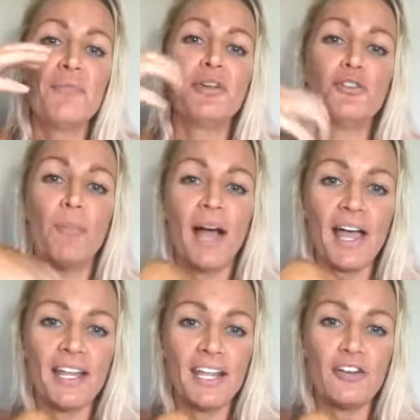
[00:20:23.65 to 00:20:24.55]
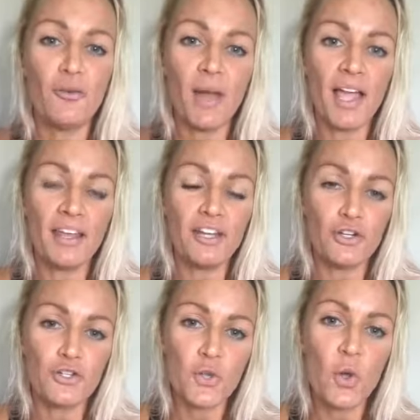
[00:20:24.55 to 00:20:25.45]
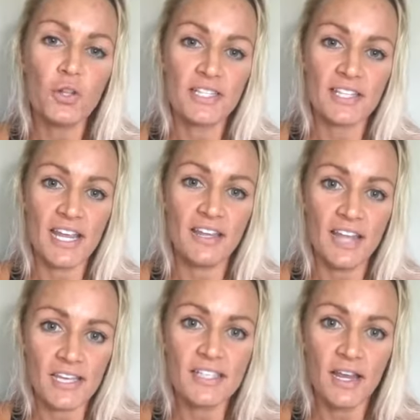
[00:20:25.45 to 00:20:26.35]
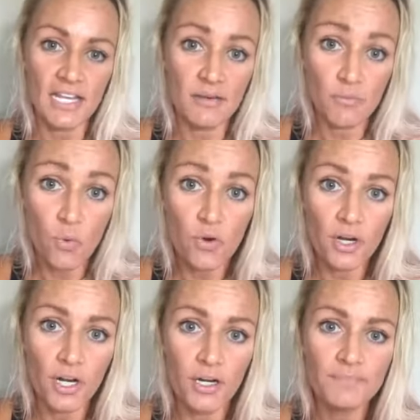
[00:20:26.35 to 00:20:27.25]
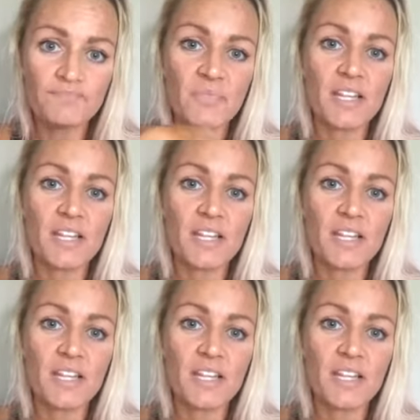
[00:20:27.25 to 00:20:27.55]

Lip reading: But your body and your mind and your soul is saying, yes, I need more.